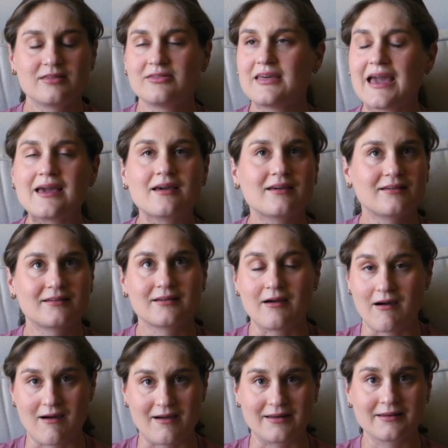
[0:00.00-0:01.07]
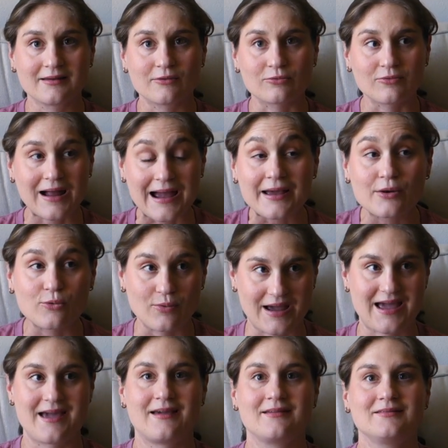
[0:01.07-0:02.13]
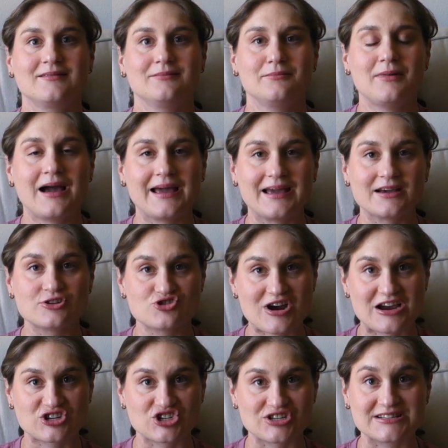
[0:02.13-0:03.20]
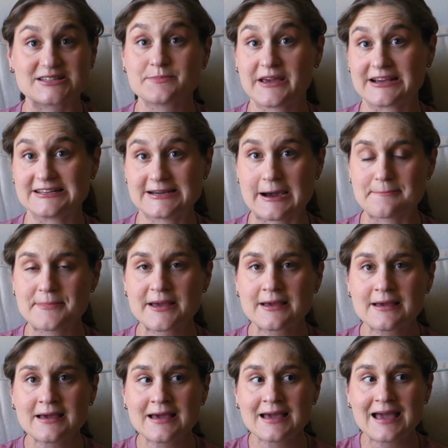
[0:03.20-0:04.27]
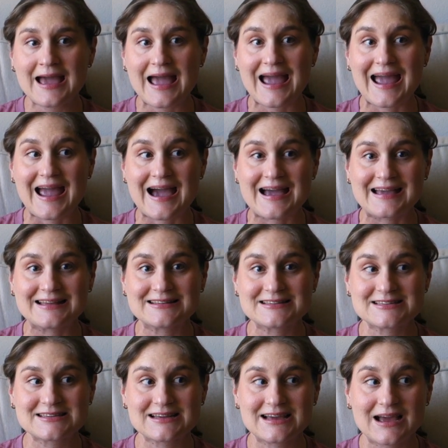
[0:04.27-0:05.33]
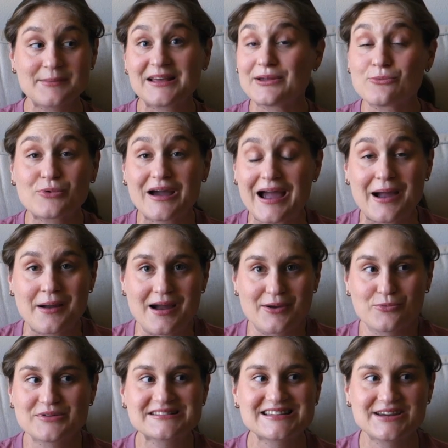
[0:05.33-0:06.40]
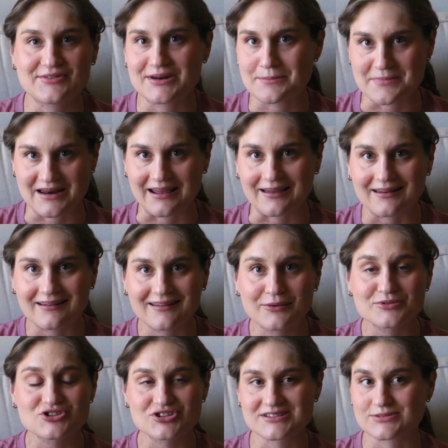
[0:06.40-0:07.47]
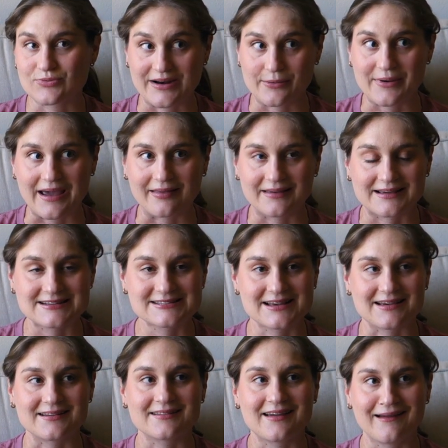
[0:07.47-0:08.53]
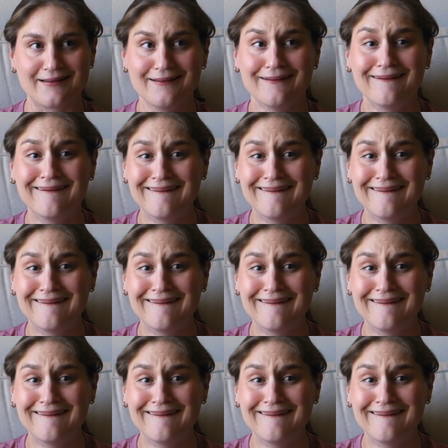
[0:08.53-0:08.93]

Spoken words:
thank God, right away, my contractions picked up. And I mean, it wasn't even a minute. It was just right away, like I said. And